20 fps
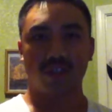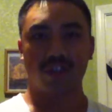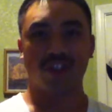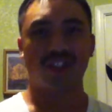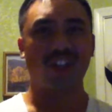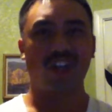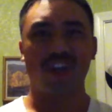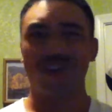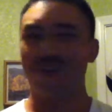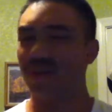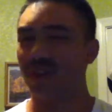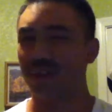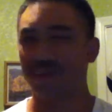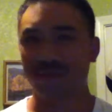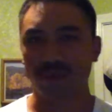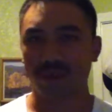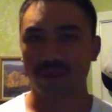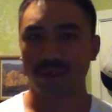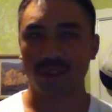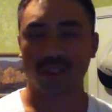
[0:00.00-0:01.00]
Chitaru,
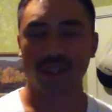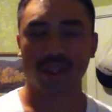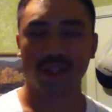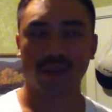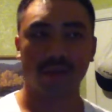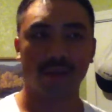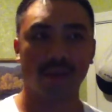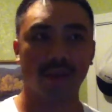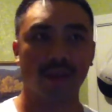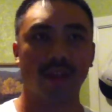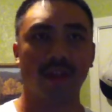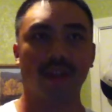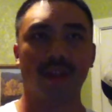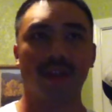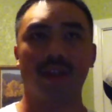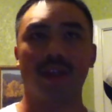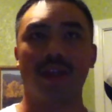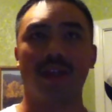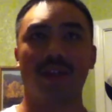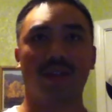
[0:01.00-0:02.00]
however you want to say it.
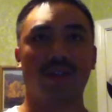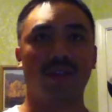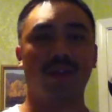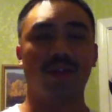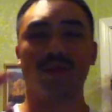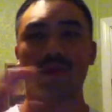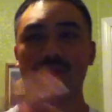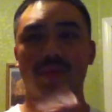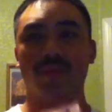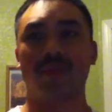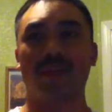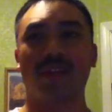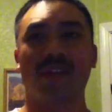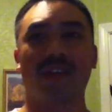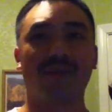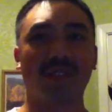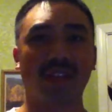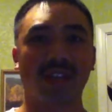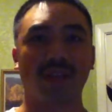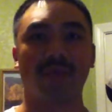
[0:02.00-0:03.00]
And also, they
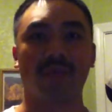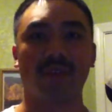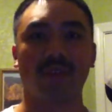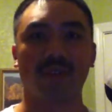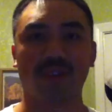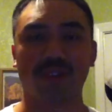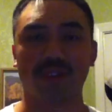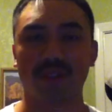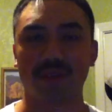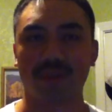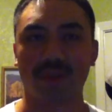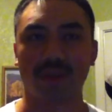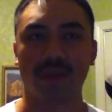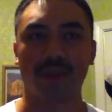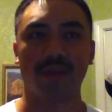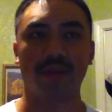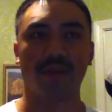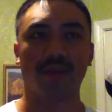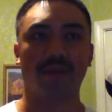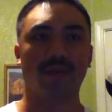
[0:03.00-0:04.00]
have to capture Loki as
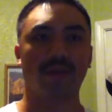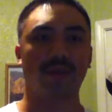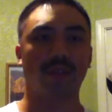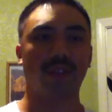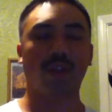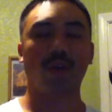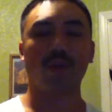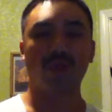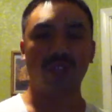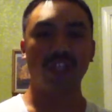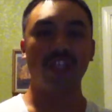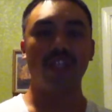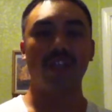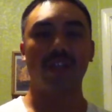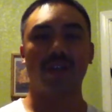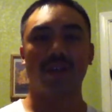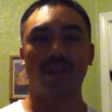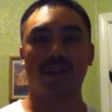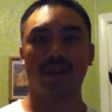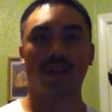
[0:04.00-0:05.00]
well. Loki.